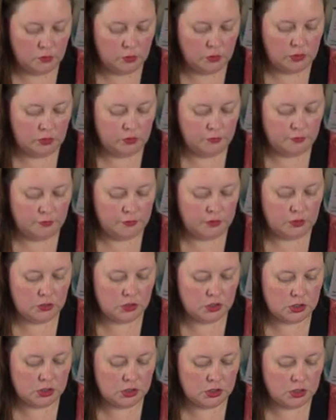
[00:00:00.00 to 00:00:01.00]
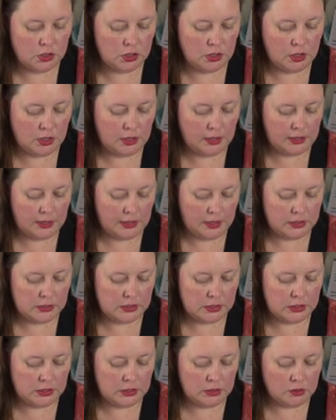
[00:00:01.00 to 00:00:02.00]
when you've finished
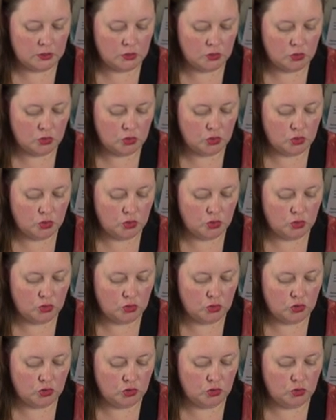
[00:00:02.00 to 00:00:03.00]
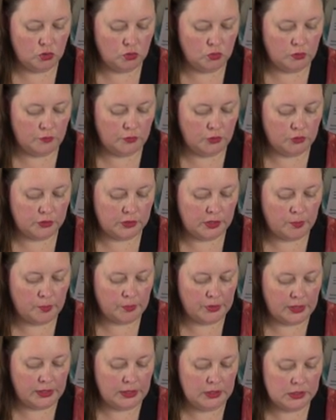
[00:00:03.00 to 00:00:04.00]
cutting 2 of your
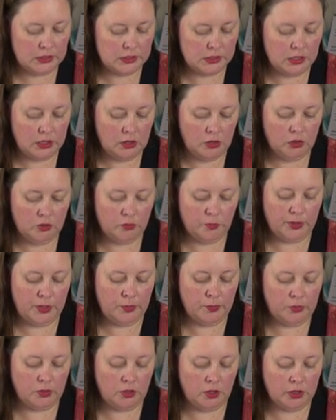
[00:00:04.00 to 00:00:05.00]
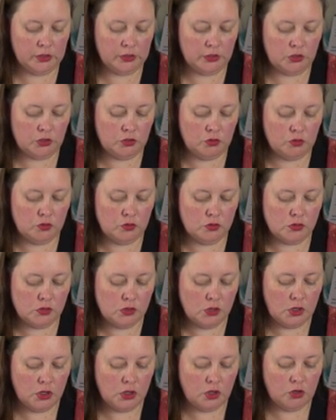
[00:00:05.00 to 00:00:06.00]
templates, and a lot of people like to use
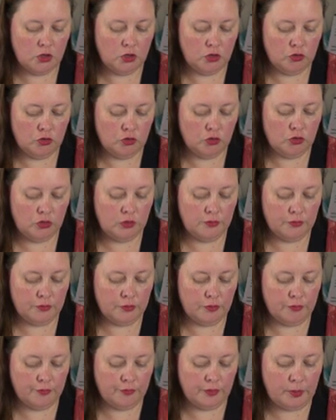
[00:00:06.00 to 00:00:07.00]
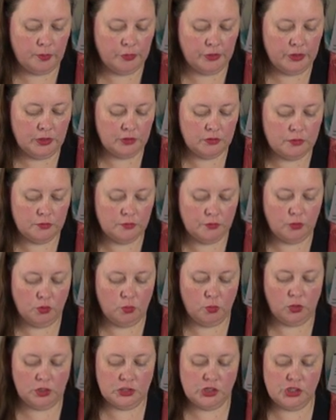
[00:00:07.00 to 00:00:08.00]
2 different fabrics for the
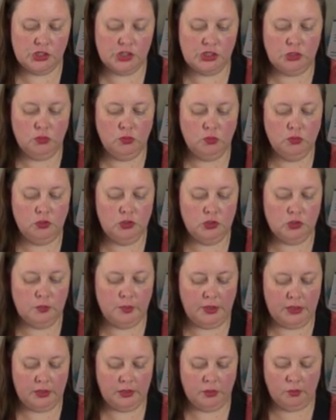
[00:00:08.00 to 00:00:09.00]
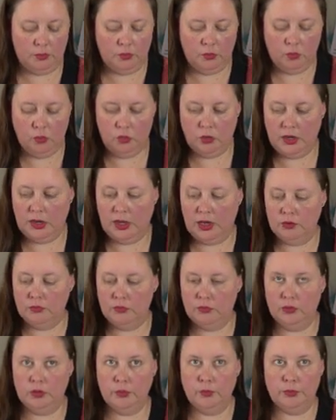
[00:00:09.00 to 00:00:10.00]
one shield to make them more
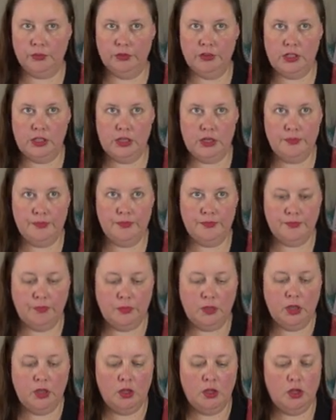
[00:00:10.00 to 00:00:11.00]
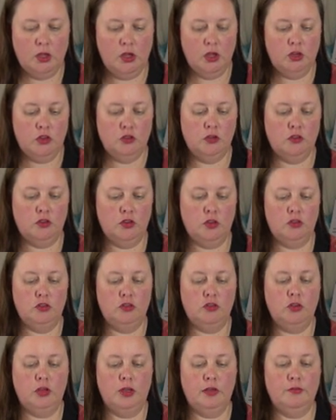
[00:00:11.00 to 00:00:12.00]
colourful and pretty. So you
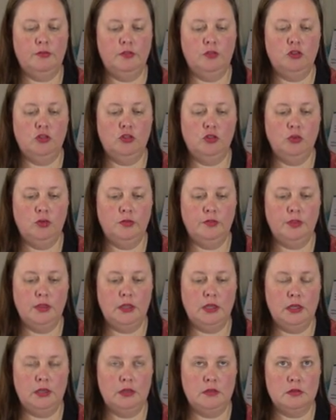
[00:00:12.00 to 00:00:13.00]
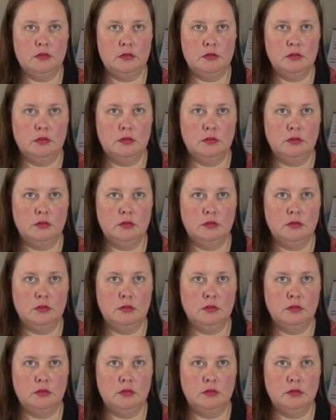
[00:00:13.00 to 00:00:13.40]
should have 2 of these.